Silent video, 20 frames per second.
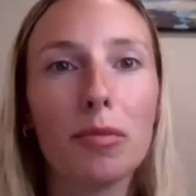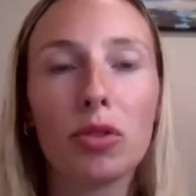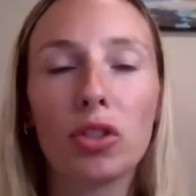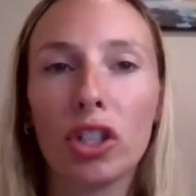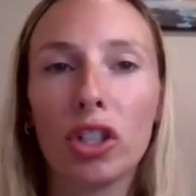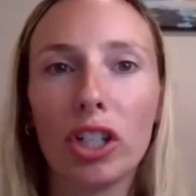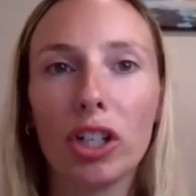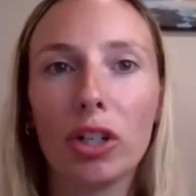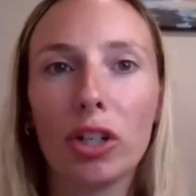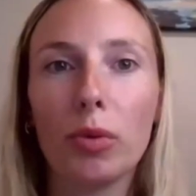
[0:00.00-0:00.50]

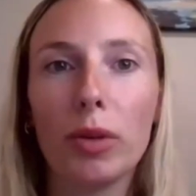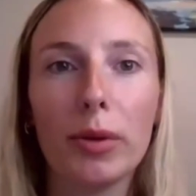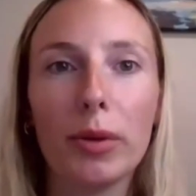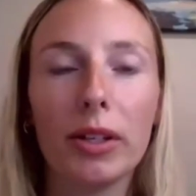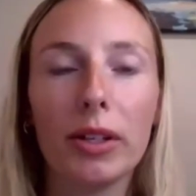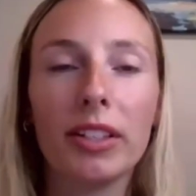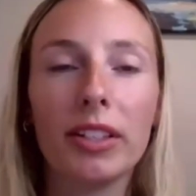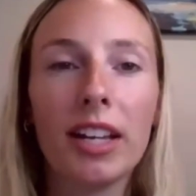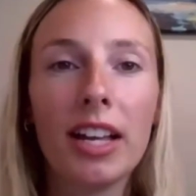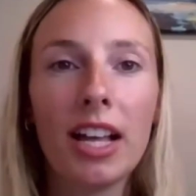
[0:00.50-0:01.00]
sure we
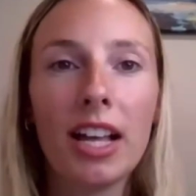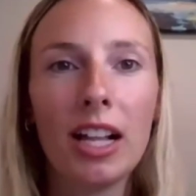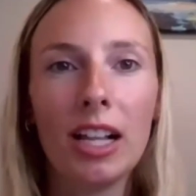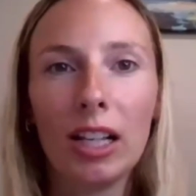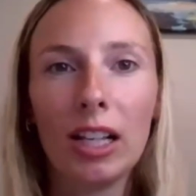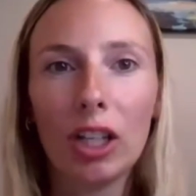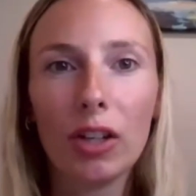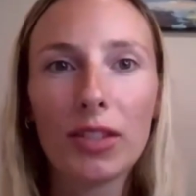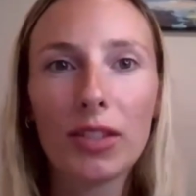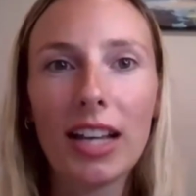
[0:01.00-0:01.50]
would
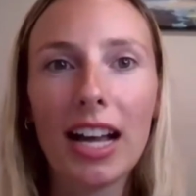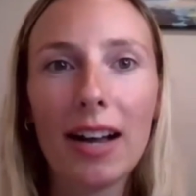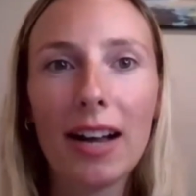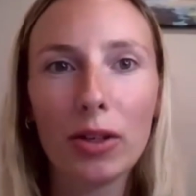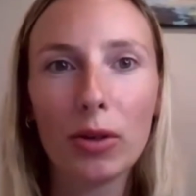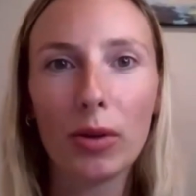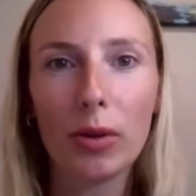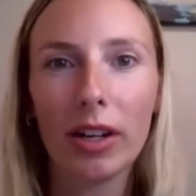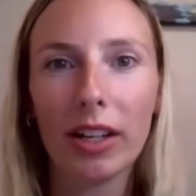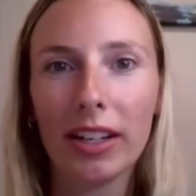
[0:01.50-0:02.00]
love to have
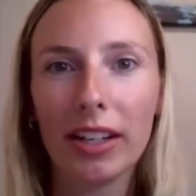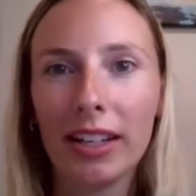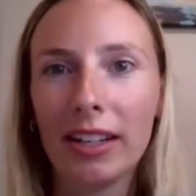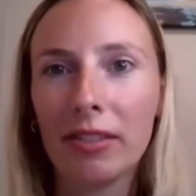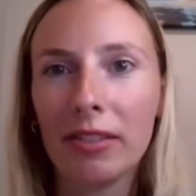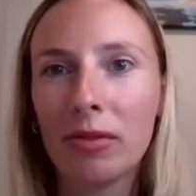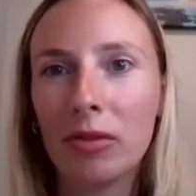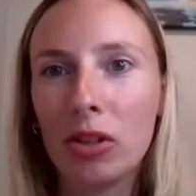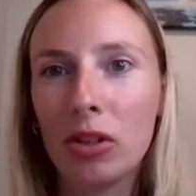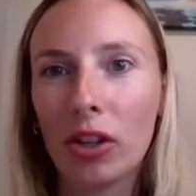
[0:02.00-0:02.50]
you on
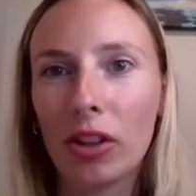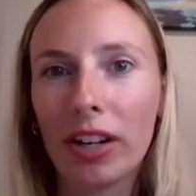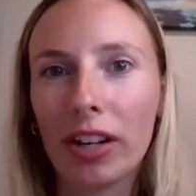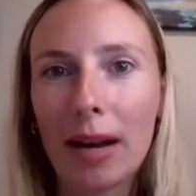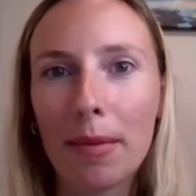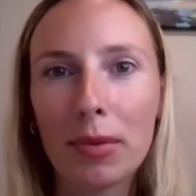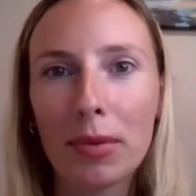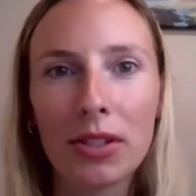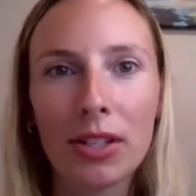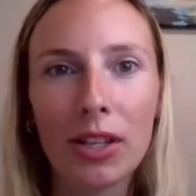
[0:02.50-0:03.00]
another
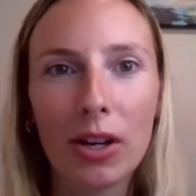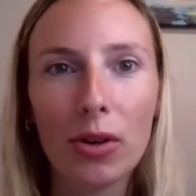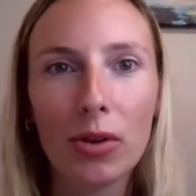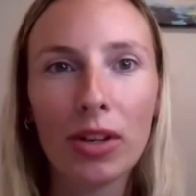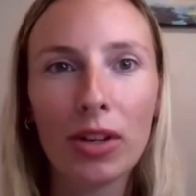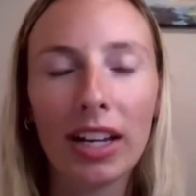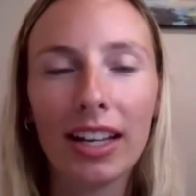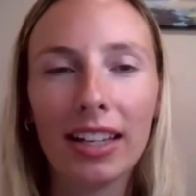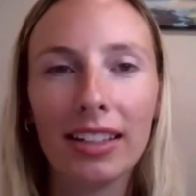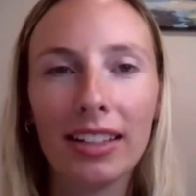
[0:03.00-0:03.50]
episode,
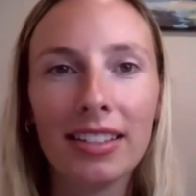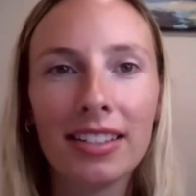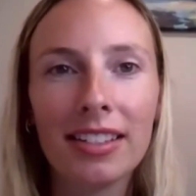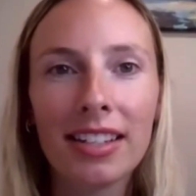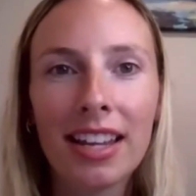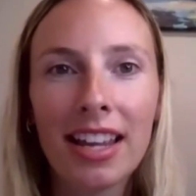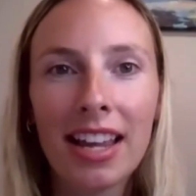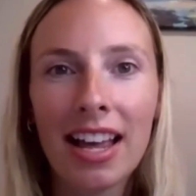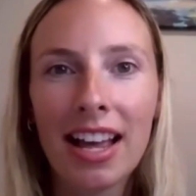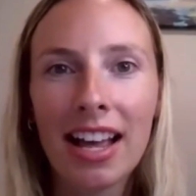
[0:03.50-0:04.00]
and
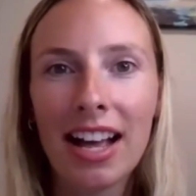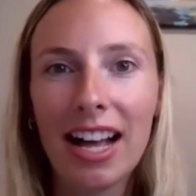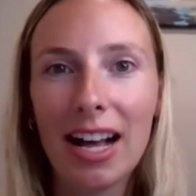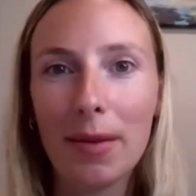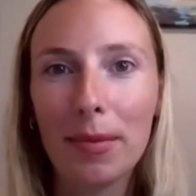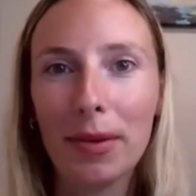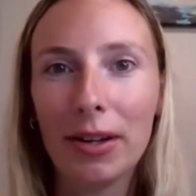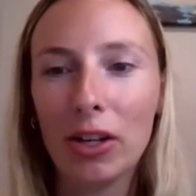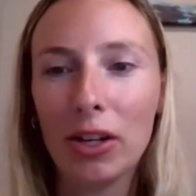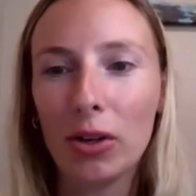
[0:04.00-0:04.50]

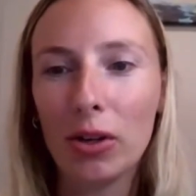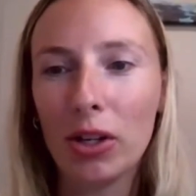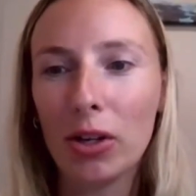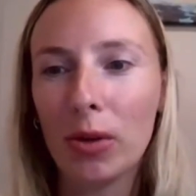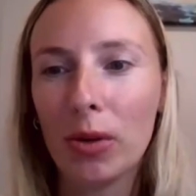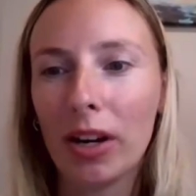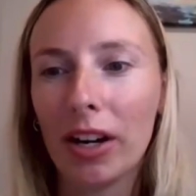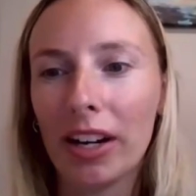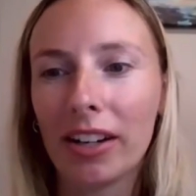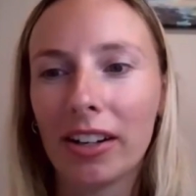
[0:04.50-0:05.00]
I know you
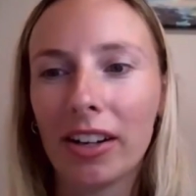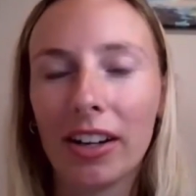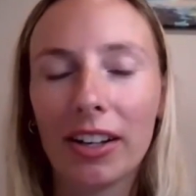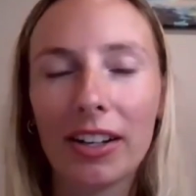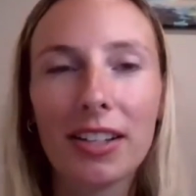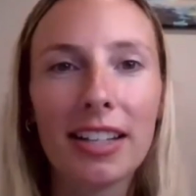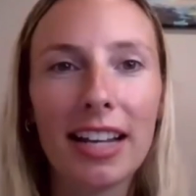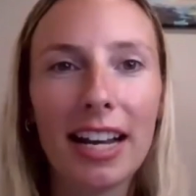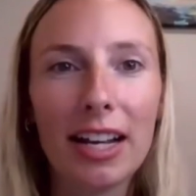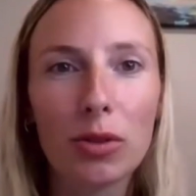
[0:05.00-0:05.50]
are on a
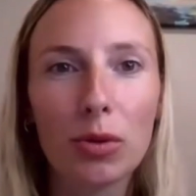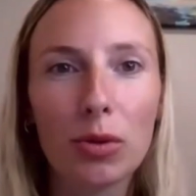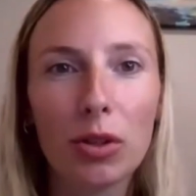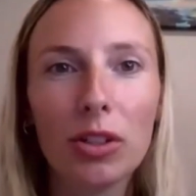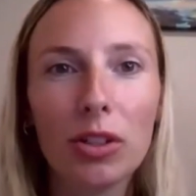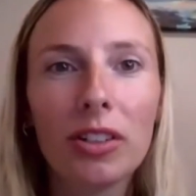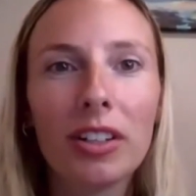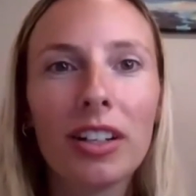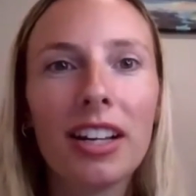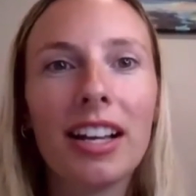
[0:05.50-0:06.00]

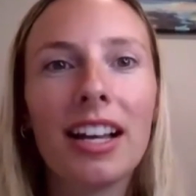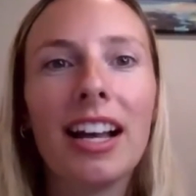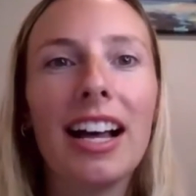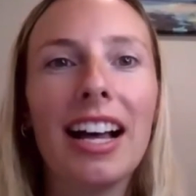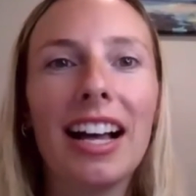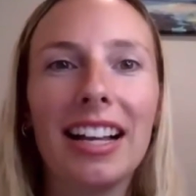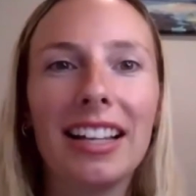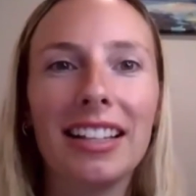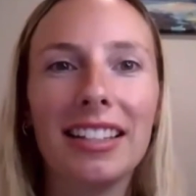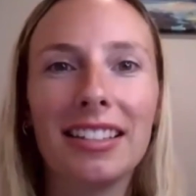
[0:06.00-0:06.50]
schedule
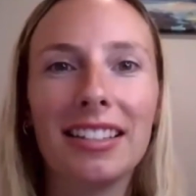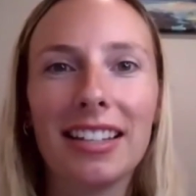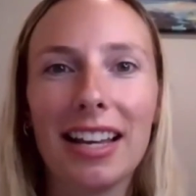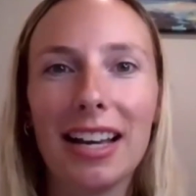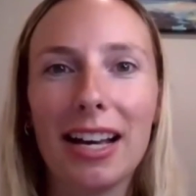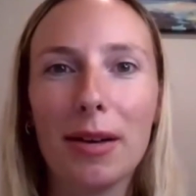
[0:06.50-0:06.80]
and